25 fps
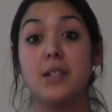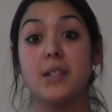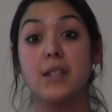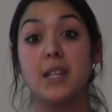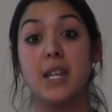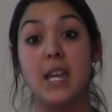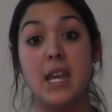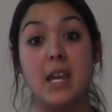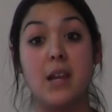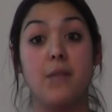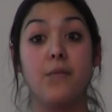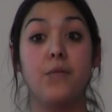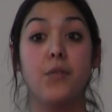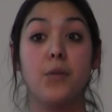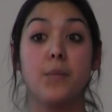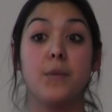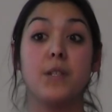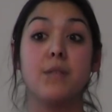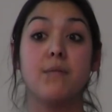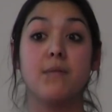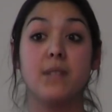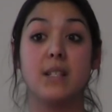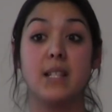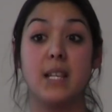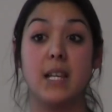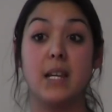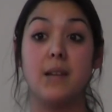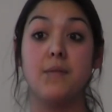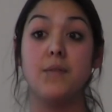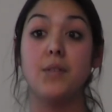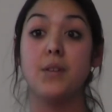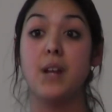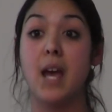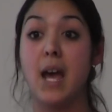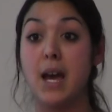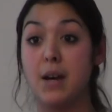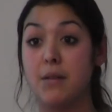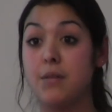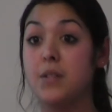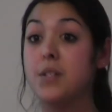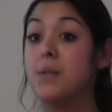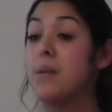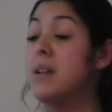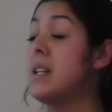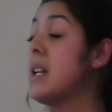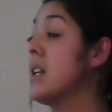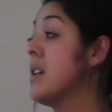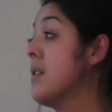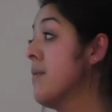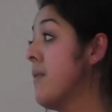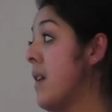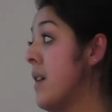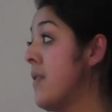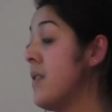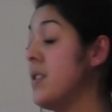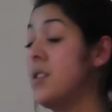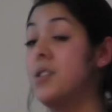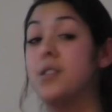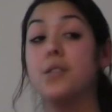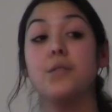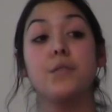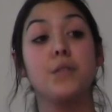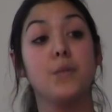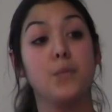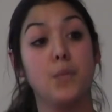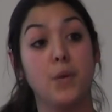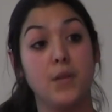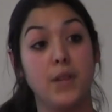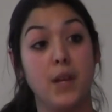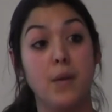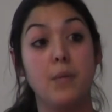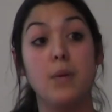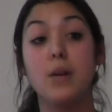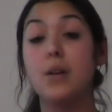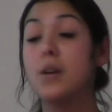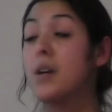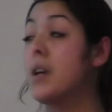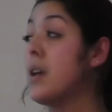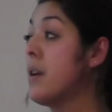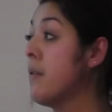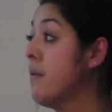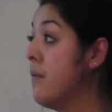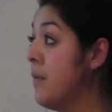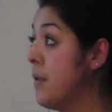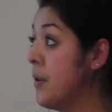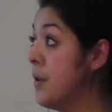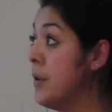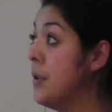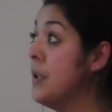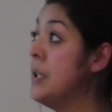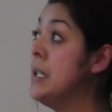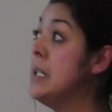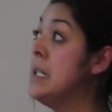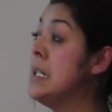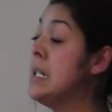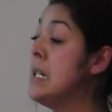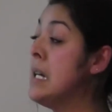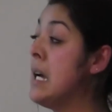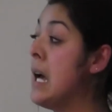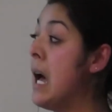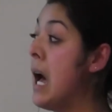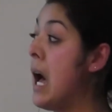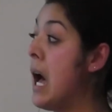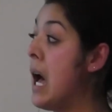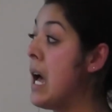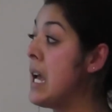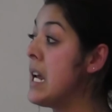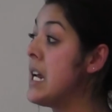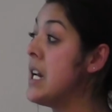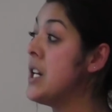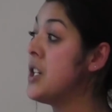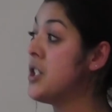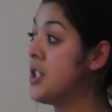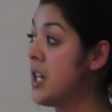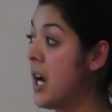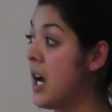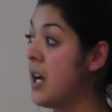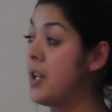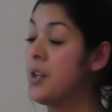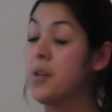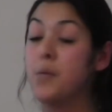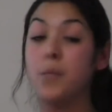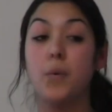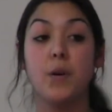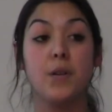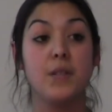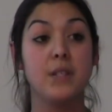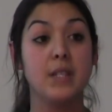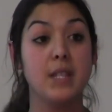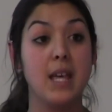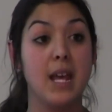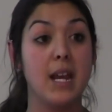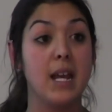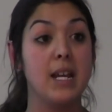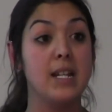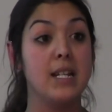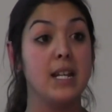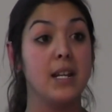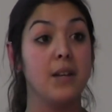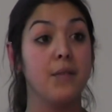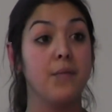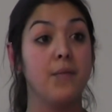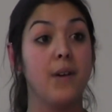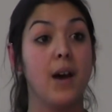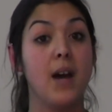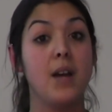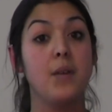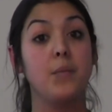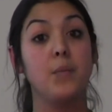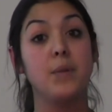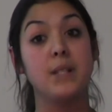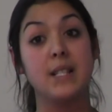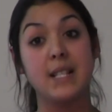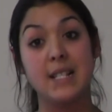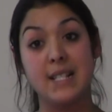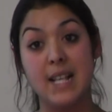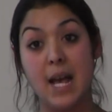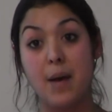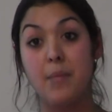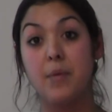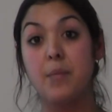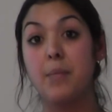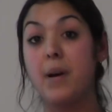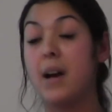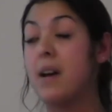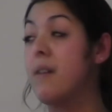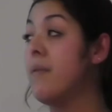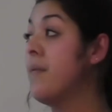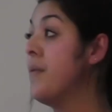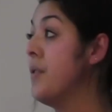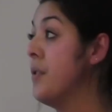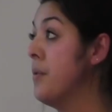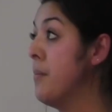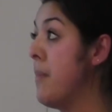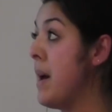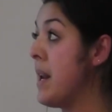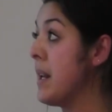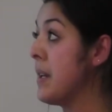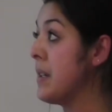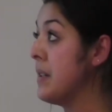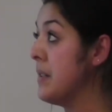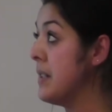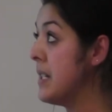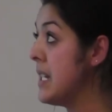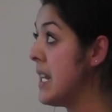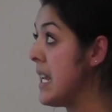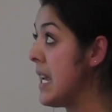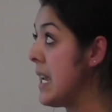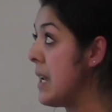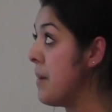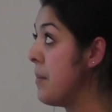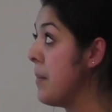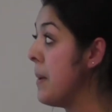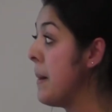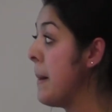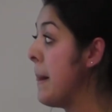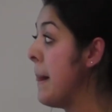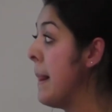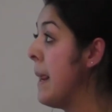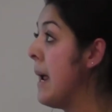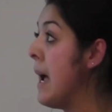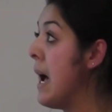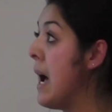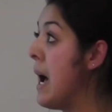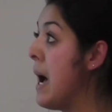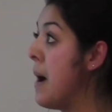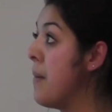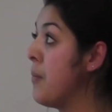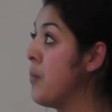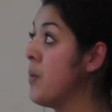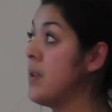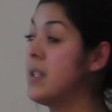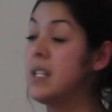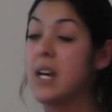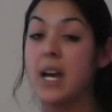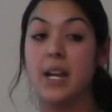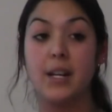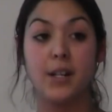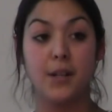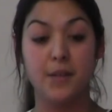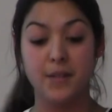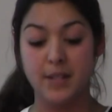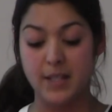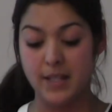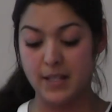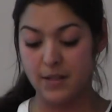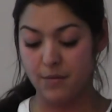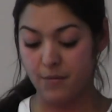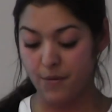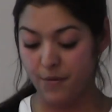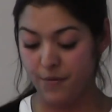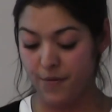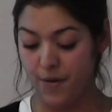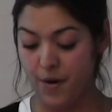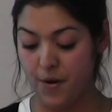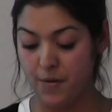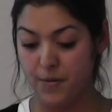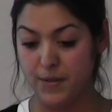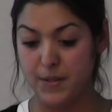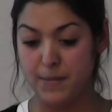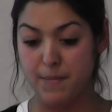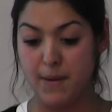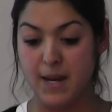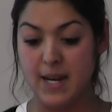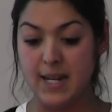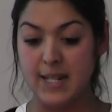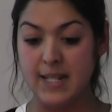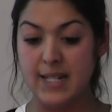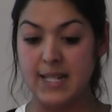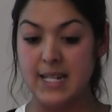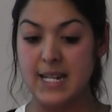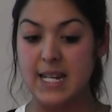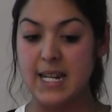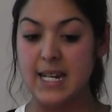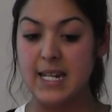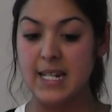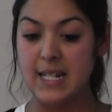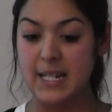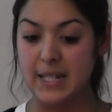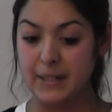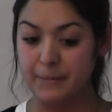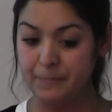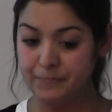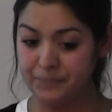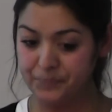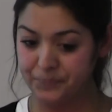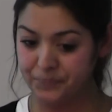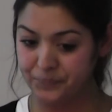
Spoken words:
that the key informants received on how to identify these children, what they were looking for. Each child who was then identified was examined by a full medical team with diagnoses and referrals made as needed.